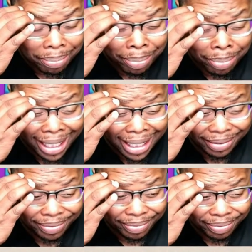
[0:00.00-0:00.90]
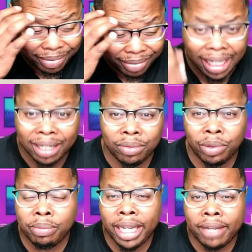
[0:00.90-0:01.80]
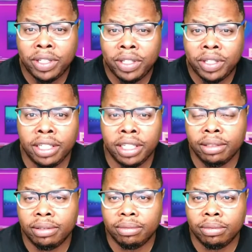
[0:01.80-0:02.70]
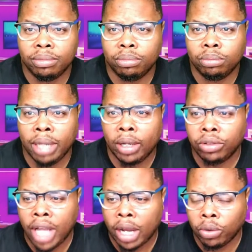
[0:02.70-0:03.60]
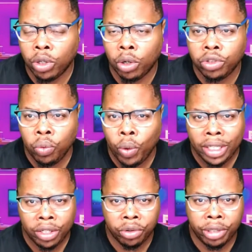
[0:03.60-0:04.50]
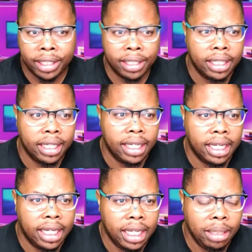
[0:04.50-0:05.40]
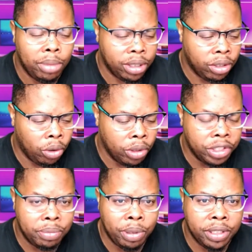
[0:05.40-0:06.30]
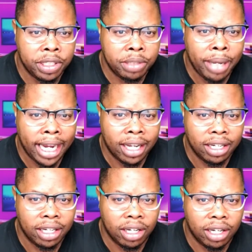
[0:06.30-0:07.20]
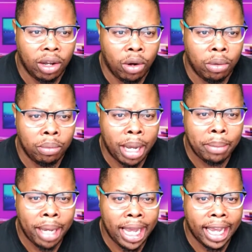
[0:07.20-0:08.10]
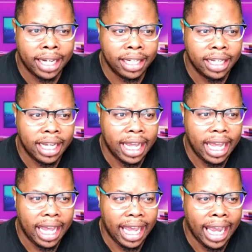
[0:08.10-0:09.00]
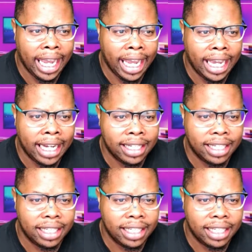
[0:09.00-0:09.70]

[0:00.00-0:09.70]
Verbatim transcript: but and we may have touched I don't I don't know to what degree. But the Lord just put this back on my mind and